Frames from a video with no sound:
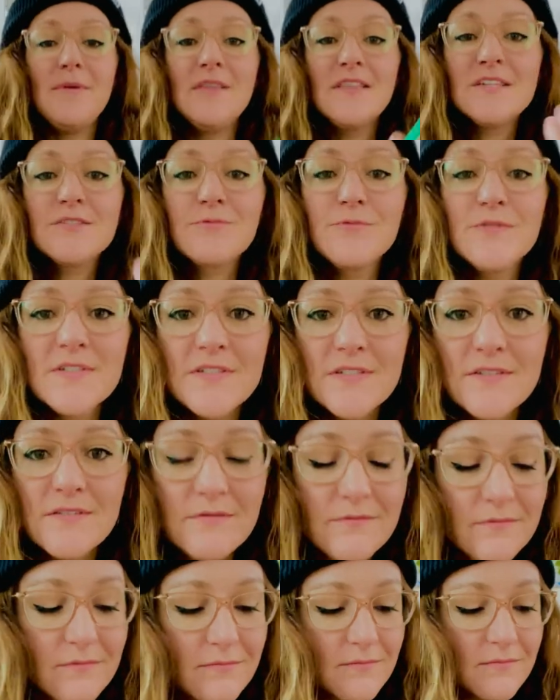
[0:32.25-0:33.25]
this was,
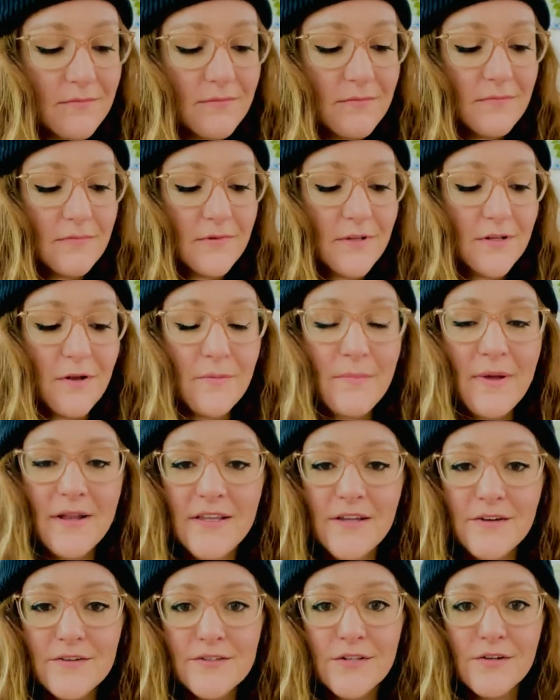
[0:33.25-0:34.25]

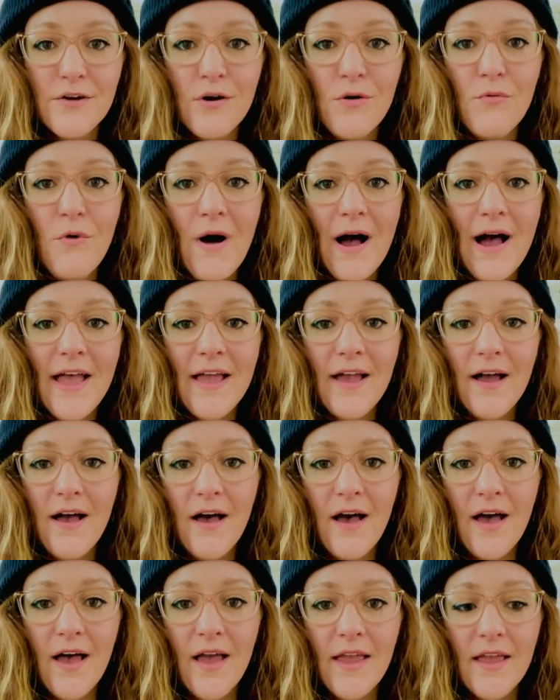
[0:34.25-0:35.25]
many years ago why
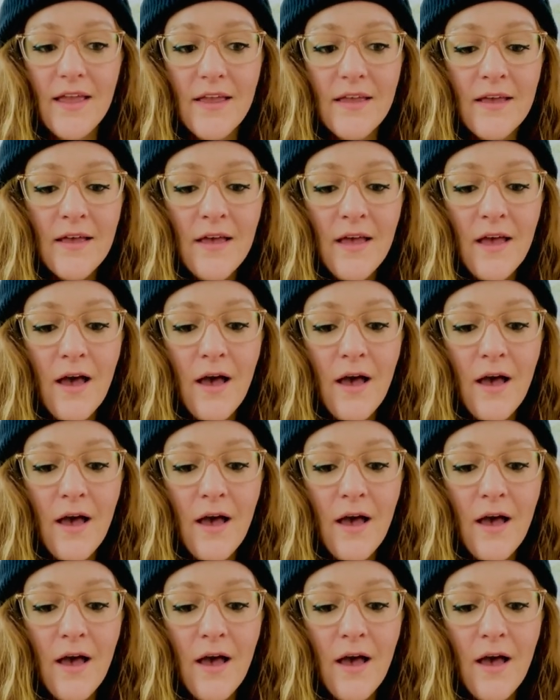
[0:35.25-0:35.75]
I